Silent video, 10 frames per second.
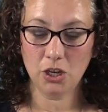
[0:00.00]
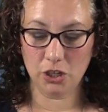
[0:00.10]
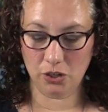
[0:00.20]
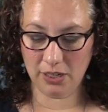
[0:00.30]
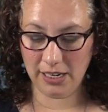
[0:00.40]

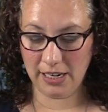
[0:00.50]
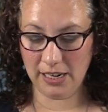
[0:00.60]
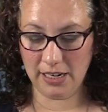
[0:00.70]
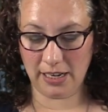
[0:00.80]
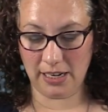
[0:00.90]
You
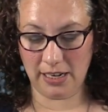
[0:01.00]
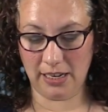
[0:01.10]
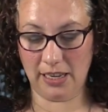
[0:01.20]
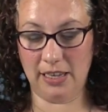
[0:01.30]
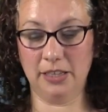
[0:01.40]
need
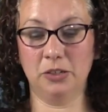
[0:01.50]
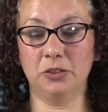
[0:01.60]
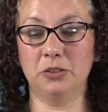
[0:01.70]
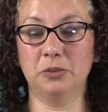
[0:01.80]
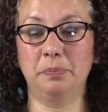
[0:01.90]
a
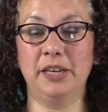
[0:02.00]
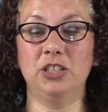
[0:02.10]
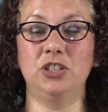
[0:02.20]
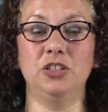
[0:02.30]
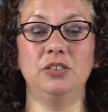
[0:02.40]
little
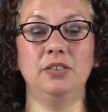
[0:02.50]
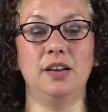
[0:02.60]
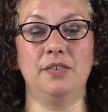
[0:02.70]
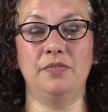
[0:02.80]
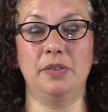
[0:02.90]
picture
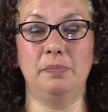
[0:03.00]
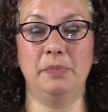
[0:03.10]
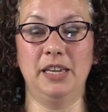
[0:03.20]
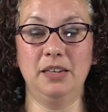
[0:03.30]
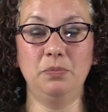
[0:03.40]
of the
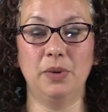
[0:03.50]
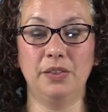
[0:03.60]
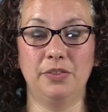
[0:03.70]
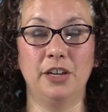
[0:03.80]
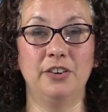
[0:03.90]
men
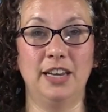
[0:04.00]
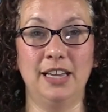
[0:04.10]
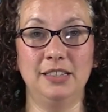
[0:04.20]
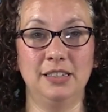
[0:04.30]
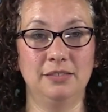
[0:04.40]
with their
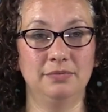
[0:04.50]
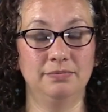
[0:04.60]
net.